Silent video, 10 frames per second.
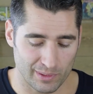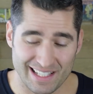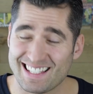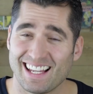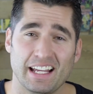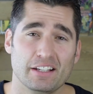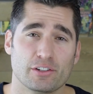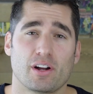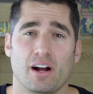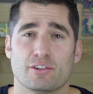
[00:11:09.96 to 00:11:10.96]
let's say in
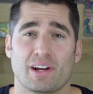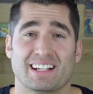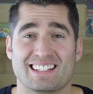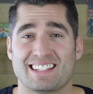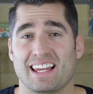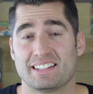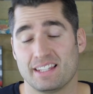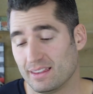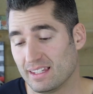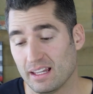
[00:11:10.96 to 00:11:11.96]
your contract it says
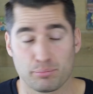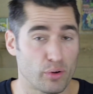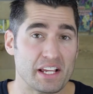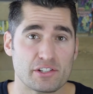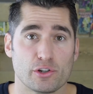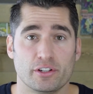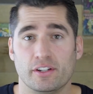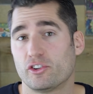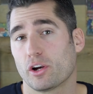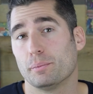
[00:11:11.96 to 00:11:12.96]
that the appraisal to
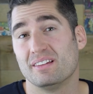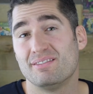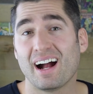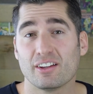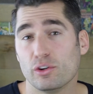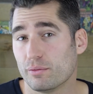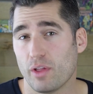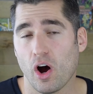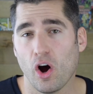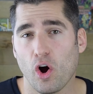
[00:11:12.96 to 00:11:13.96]
determine the value of
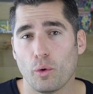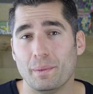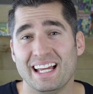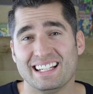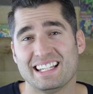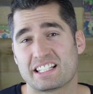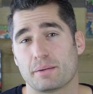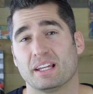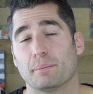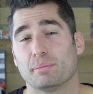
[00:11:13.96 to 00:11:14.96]
the home needs
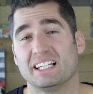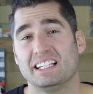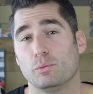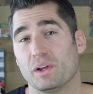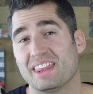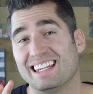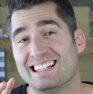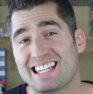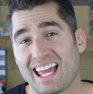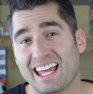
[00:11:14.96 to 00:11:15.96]
to be completed
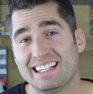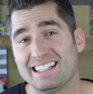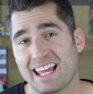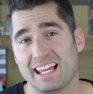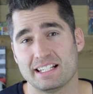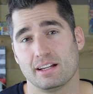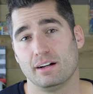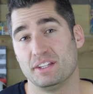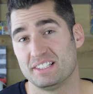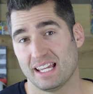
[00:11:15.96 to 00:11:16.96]
within 10 days
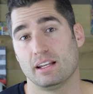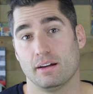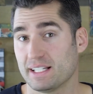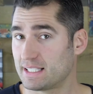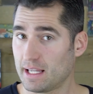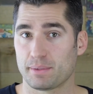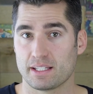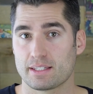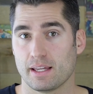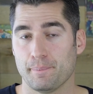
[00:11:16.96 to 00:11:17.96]
of the date of acceptance.